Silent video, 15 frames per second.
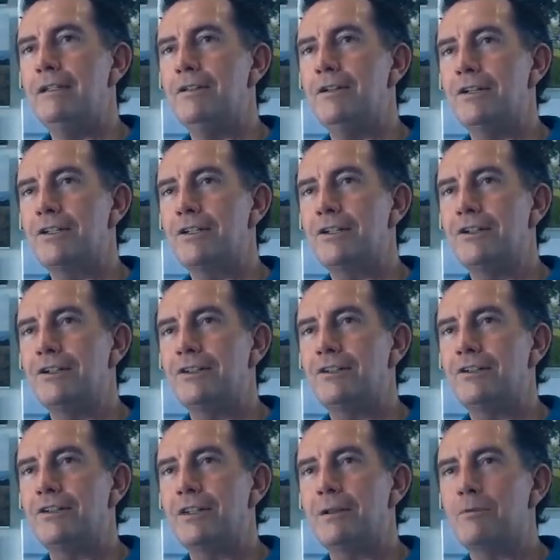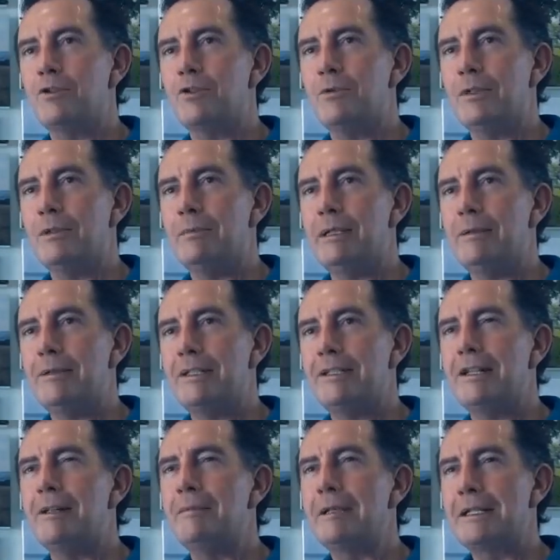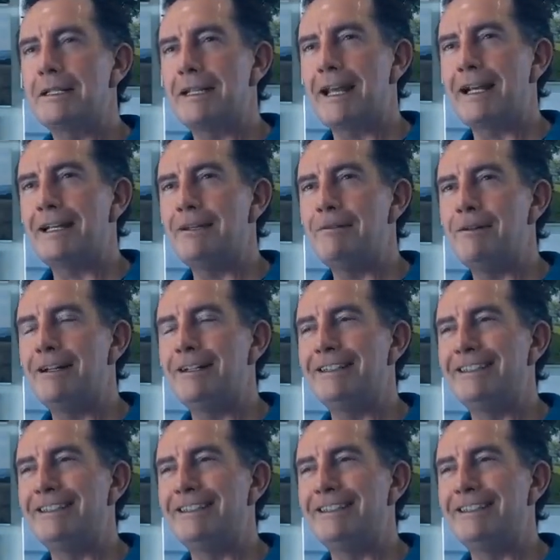I need to ask Scott. Scott, I'm sure, will be able to tell me exactly